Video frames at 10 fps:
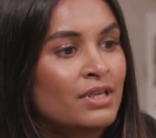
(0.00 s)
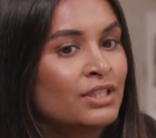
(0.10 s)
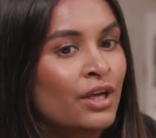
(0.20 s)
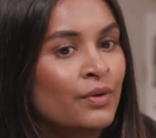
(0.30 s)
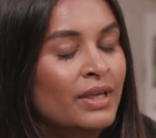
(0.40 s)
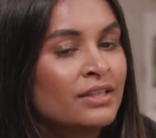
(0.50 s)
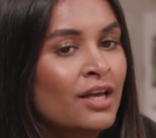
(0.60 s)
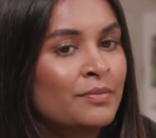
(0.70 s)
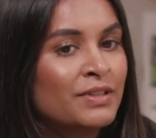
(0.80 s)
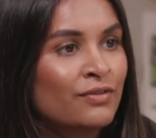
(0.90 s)
So in
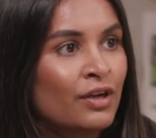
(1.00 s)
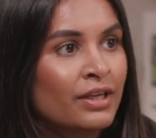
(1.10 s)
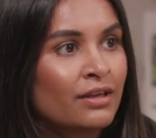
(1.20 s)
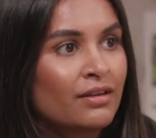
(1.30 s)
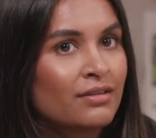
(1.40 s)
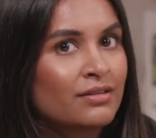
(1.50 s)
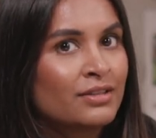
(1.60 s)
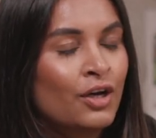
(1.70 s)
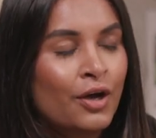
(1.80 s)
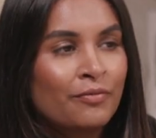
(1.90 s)
terms of like
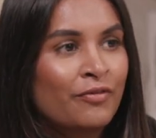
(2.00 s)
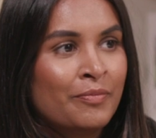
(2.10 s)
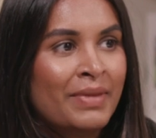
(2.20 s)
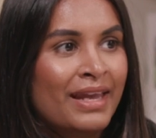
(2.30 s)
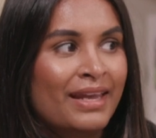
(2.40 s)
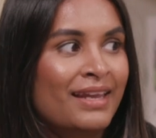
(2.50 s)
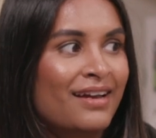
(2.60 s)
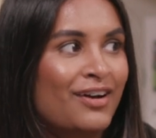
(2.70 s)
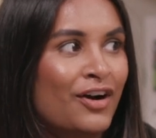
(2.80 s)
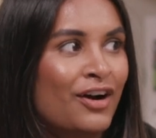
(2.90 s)
time for me,
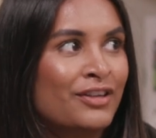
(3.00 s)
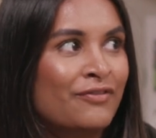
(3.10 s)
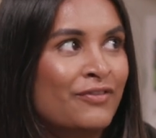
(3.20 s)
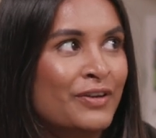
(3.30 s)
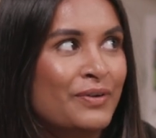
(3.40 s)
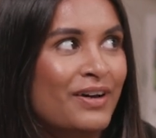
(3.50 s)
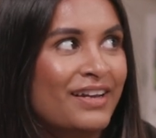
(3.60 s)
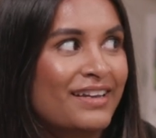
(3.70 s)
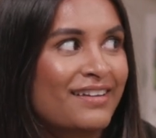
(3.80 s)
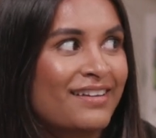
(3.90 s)
I feel
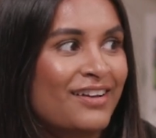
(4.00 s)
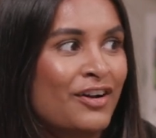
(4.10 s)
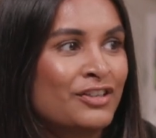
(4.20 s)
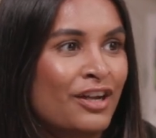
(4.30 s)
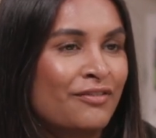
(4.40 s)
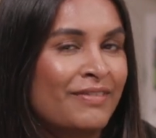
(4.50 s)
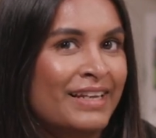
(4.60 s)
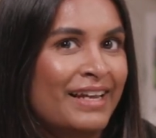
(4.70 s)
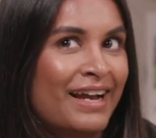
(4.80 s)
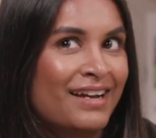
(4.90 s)
like I don't
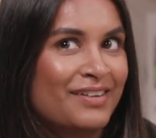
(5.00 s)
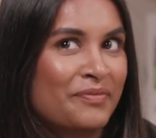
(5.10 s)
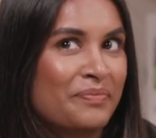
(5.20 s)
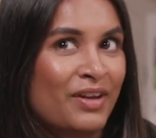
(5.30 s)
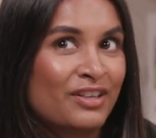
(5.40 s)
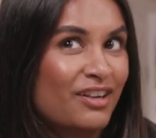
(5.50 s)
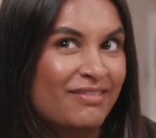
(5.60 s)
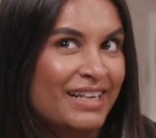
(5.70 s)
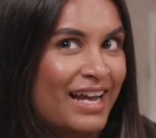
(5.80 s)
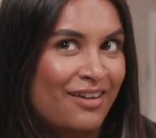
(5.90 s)
really
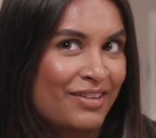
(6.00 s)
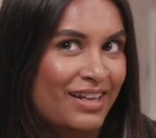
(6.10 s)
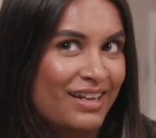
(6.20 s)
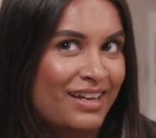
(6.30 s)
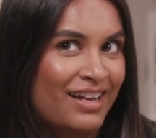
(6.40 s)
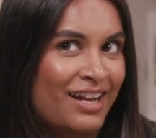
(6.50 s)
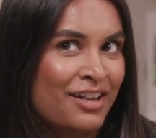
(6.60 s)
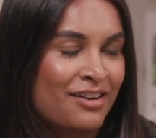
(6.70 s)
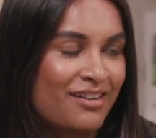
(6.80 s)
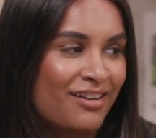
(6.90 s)
have it,
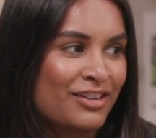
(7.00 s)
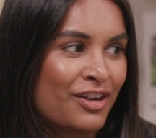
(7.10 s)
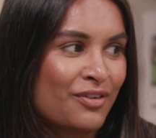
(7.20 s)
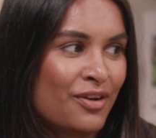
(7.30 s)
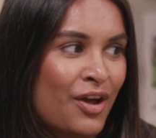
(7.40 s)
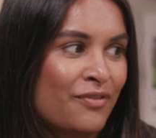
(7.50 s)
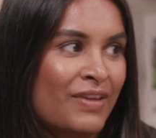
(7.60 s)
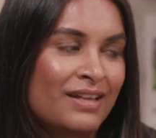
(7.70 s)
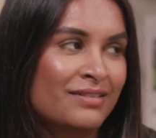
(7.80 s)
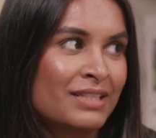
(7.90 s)
and I don't know if
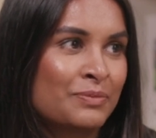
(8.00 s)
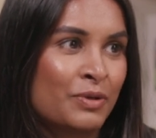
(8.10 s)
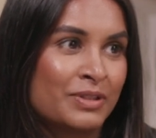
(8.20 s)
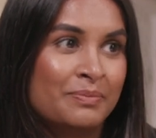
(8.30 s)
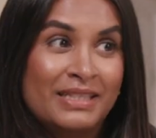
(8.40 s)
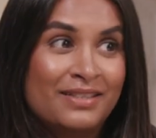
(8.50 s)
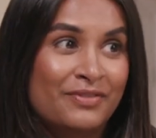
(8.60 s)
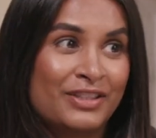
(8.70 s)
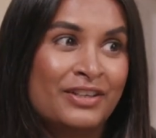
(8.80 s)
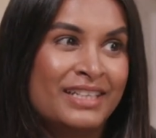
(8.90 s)
that is possibly
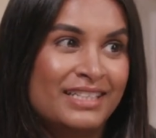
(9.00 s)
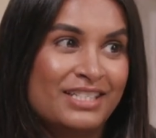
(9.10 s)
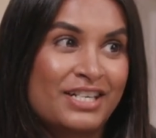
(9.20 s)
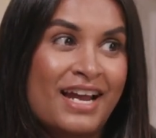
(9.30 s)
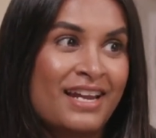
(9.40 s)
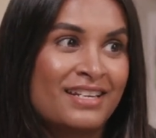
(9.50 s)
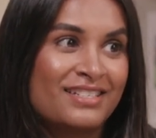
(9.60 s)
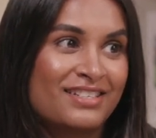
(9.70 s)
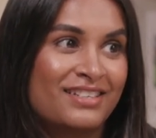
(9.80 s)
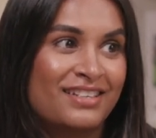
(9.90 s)
something that I need to
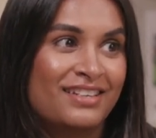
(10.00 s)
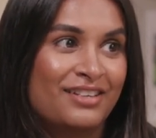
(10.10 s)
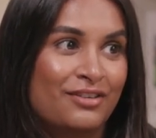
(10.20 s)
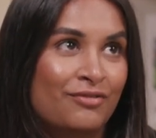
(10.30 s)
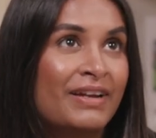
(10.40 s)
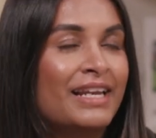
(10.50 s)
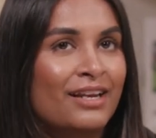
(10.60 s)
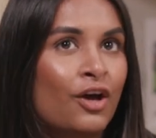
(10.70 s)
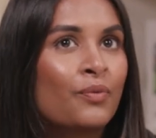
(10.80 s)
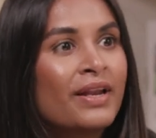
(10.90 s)
change. Really,
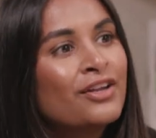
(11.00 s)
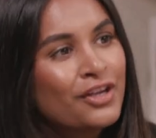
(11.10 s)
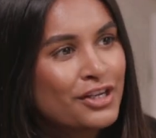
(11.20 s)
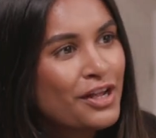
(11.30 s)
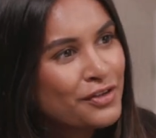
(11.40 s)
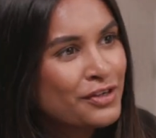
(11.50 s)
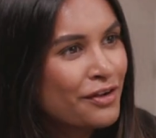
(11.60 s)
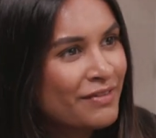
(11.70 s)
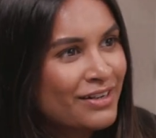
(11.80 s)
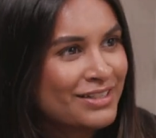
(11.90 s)
like when you
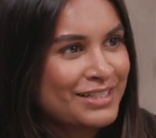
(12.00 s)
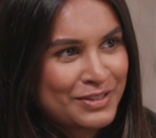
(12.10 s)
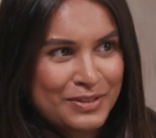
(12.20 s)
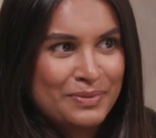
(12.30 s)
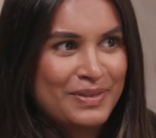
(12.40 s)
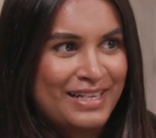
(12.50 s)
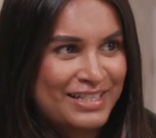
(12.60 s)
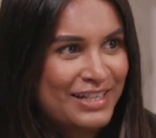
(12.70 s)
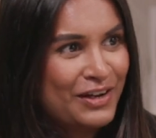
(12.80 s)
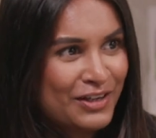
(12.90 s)
don't realise until someone
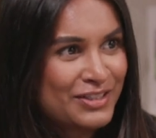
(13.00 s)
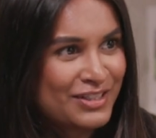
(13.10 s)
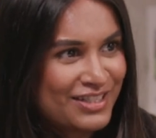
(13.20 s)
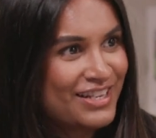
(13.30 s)
actually asks